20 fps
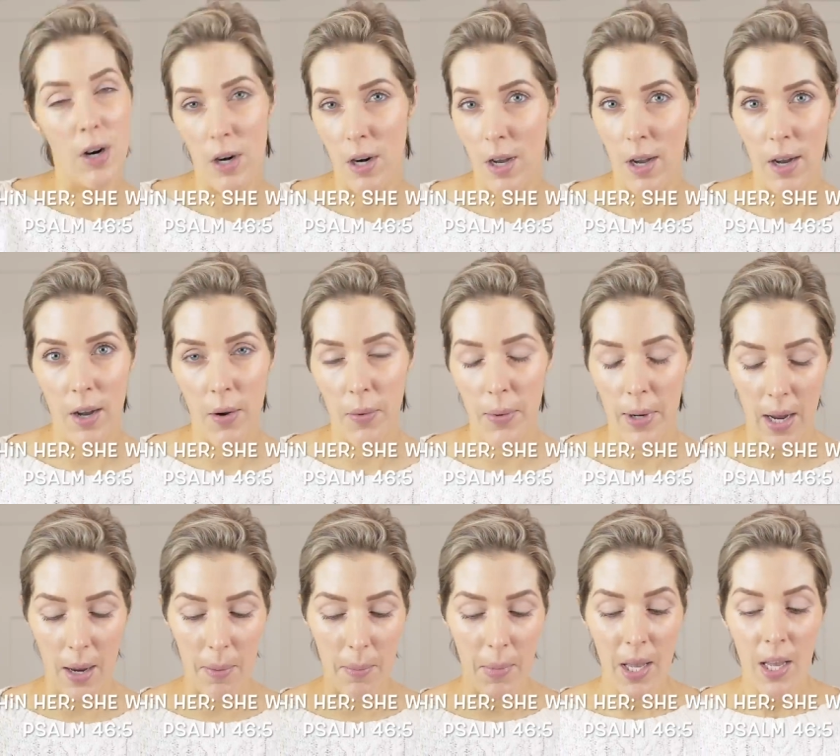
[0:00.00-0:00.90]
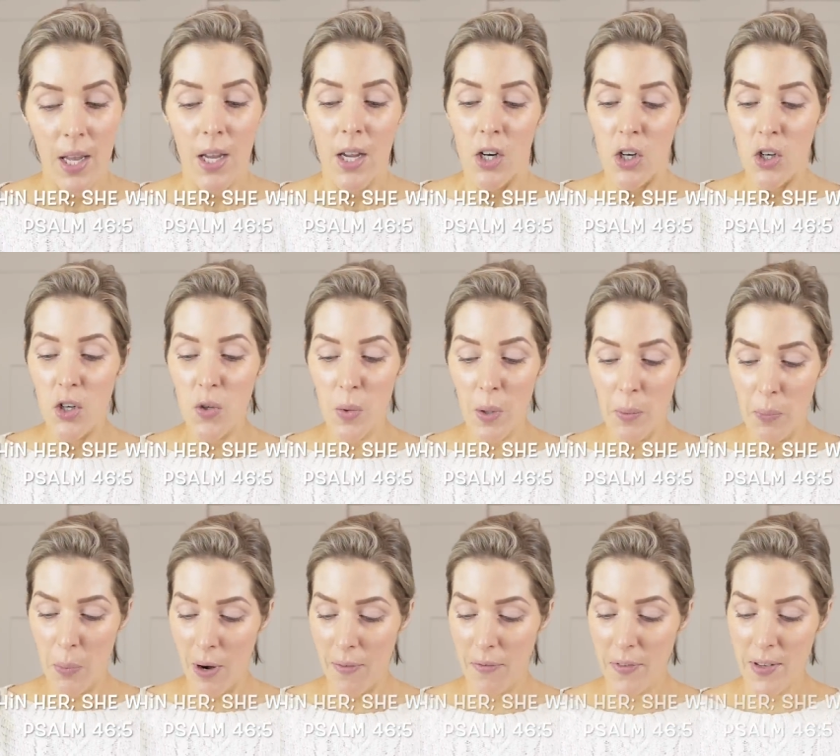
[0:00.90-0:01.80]
are not going up. Just
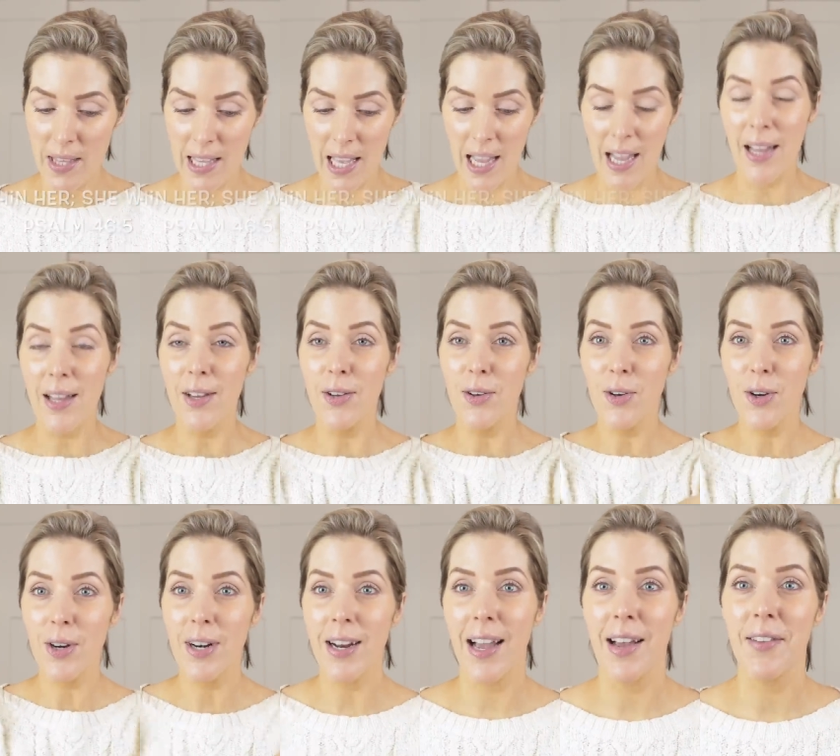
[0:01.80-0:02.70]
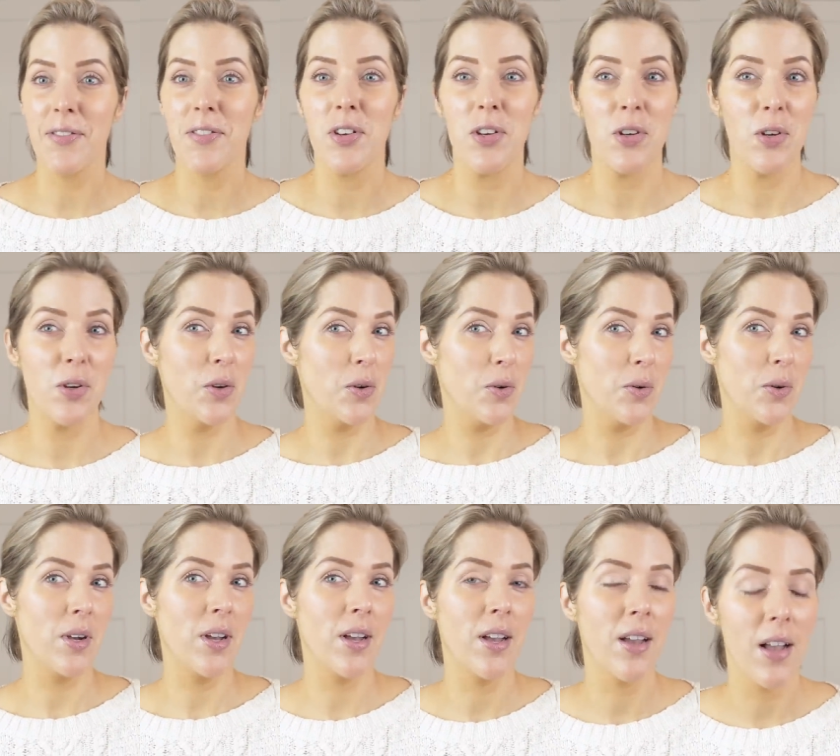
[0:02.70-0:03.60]
wanna preface that you're gonna have
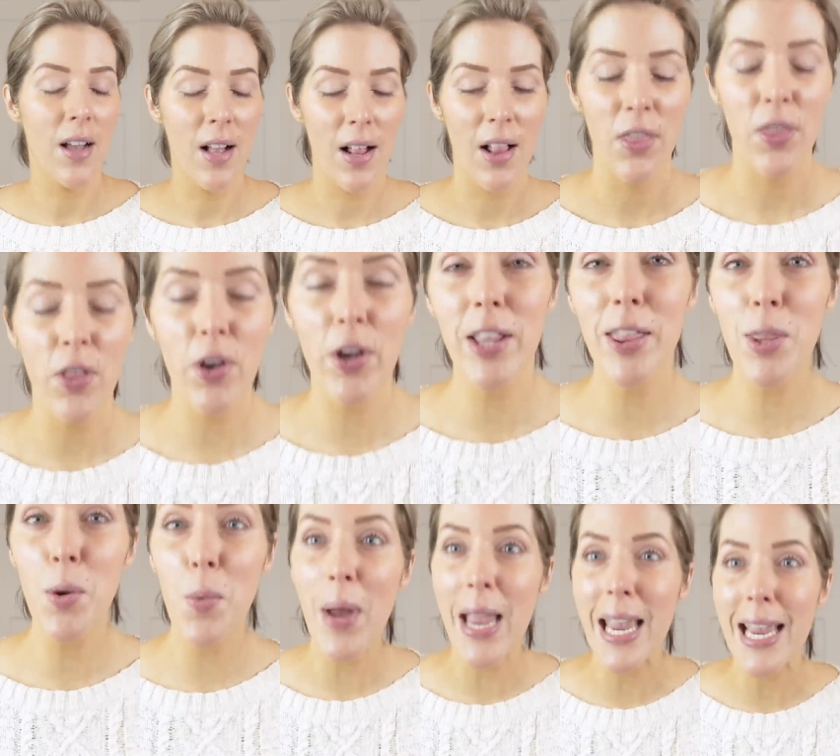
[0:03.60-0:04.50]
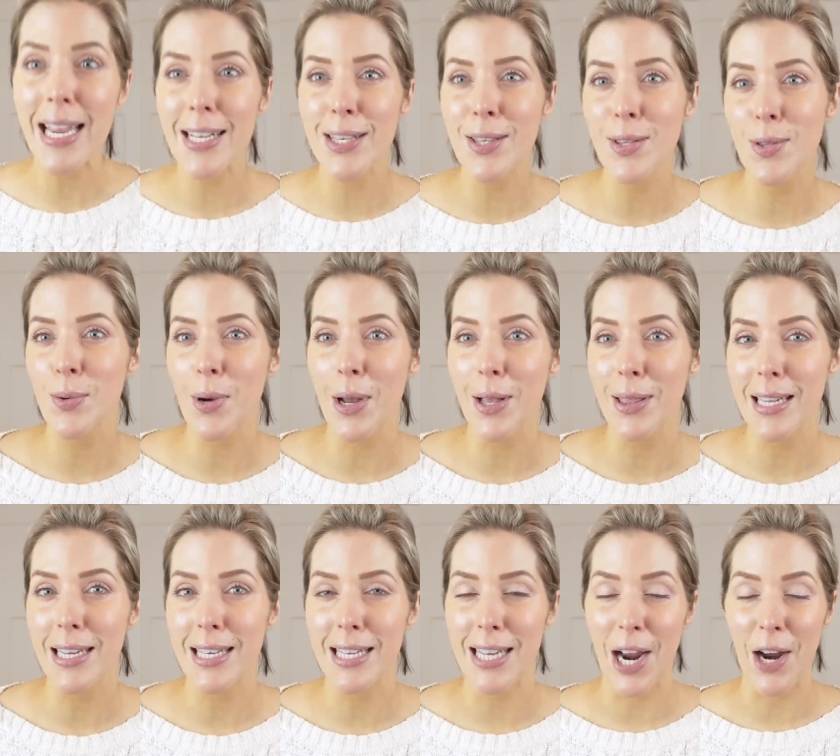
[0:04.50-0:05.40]
to look at the wings throughout
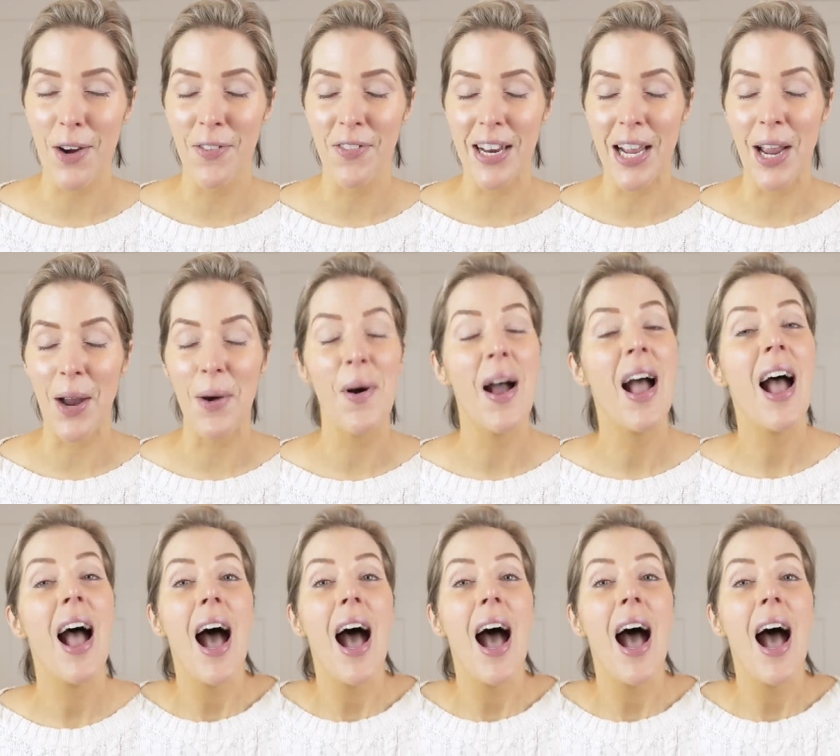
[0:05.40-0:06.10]
the entire video.